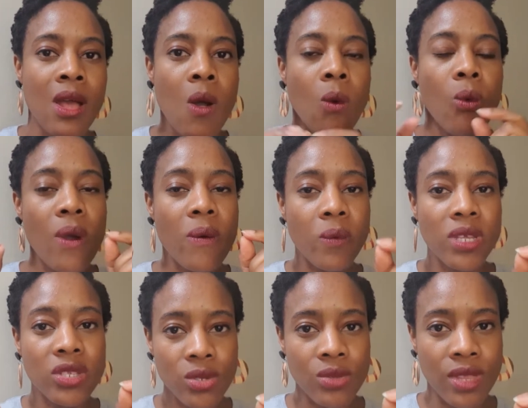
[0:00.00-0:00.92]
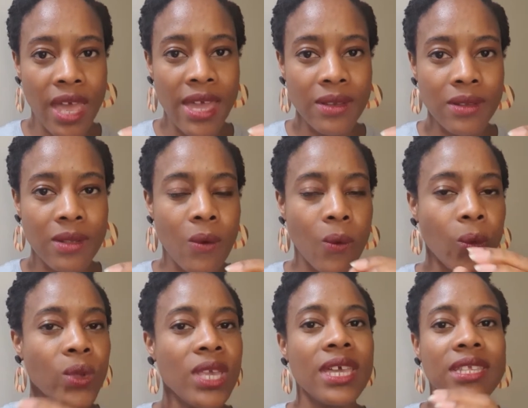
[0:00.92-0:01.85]
When we do that,
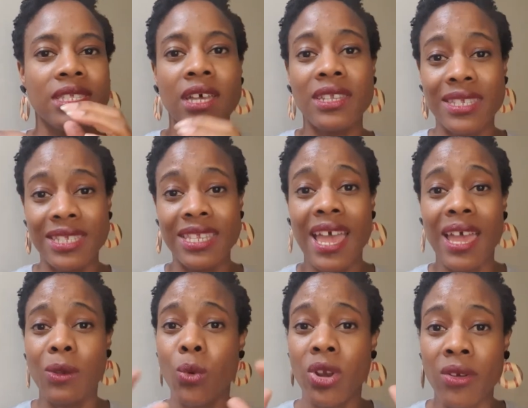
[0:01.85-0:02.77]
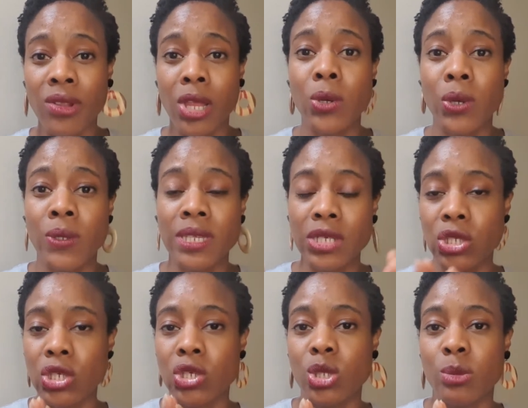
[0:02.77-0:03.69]
we get to understand what our logo is actually
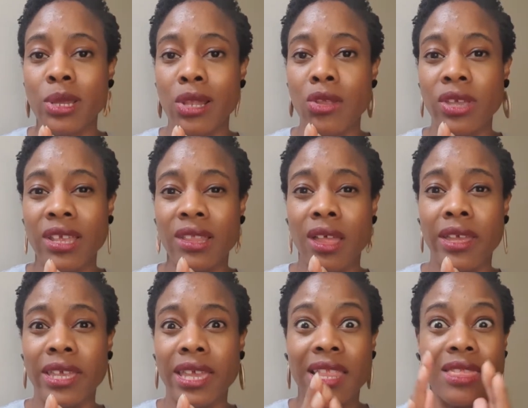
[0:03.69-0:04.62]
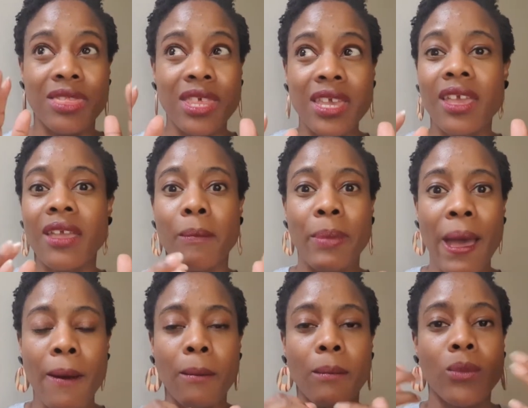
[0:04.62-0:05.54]
going to be looking like, and thinking
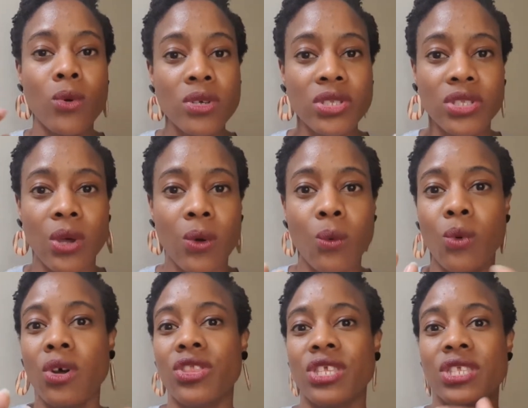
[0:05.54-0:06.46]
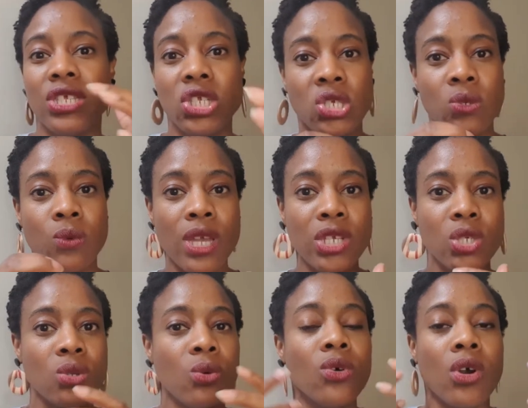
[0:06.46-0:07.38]
about more so what the situation
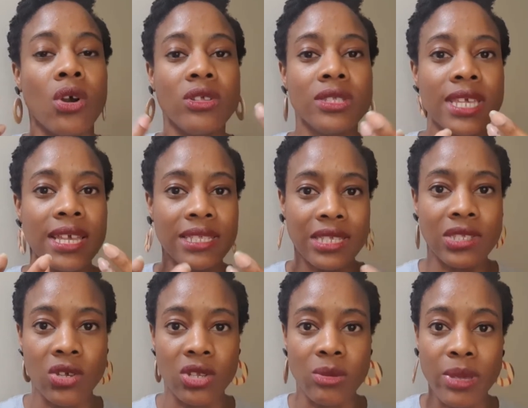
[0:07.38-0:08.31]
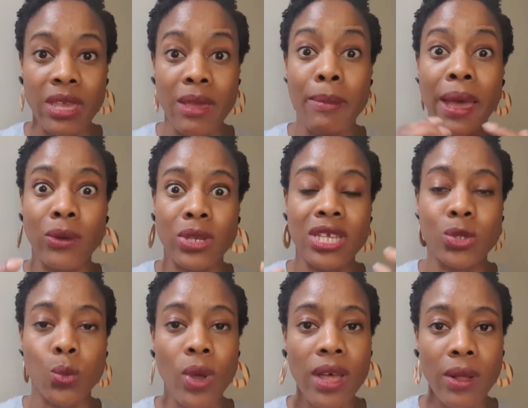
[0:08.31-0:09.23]
or context is going to be about as
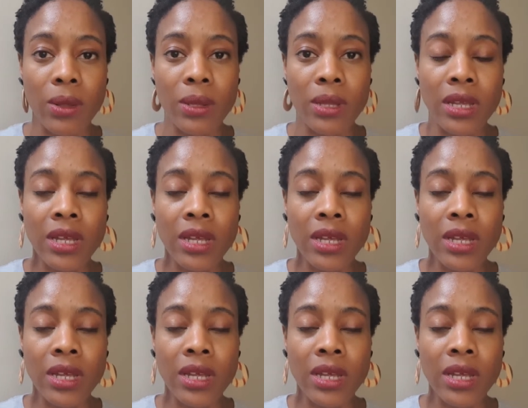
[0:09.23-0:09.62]
well.